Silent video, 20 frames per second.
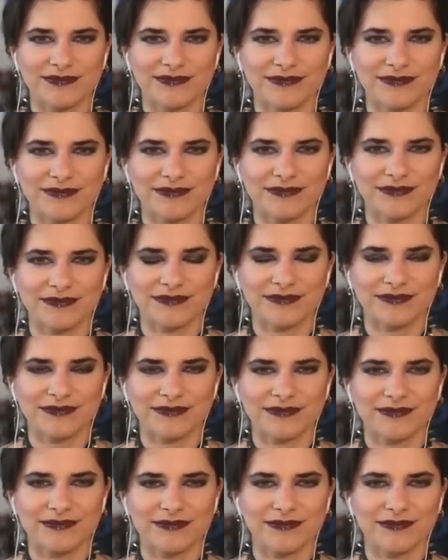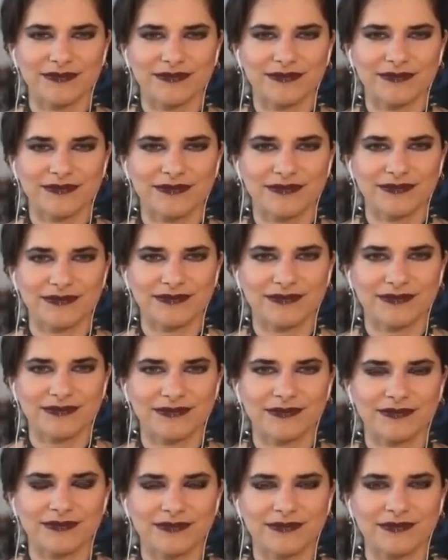
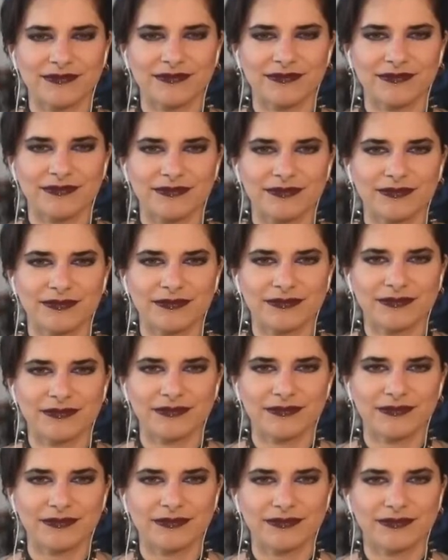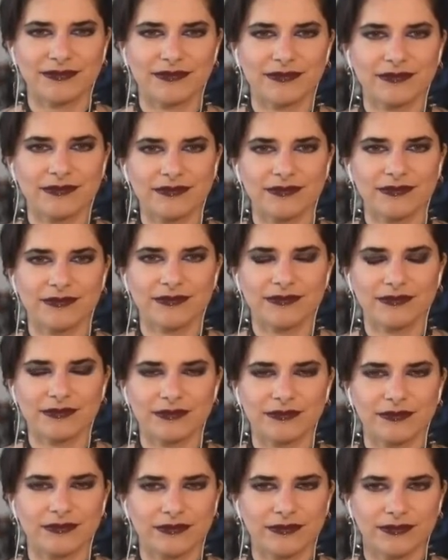
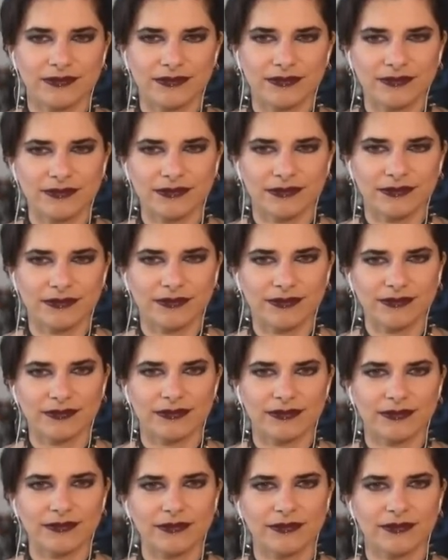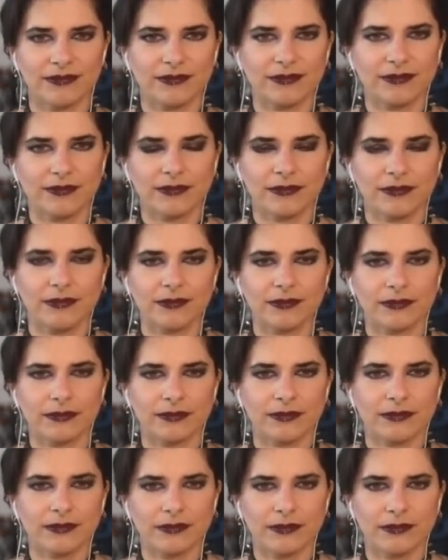
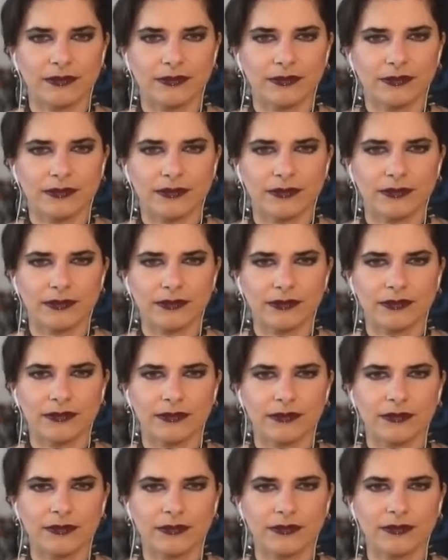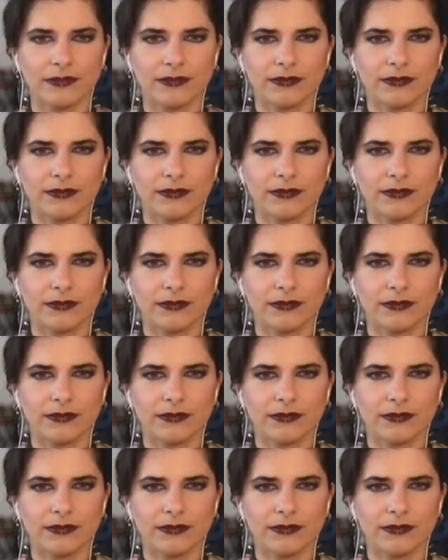No words are spoken by the person on screen.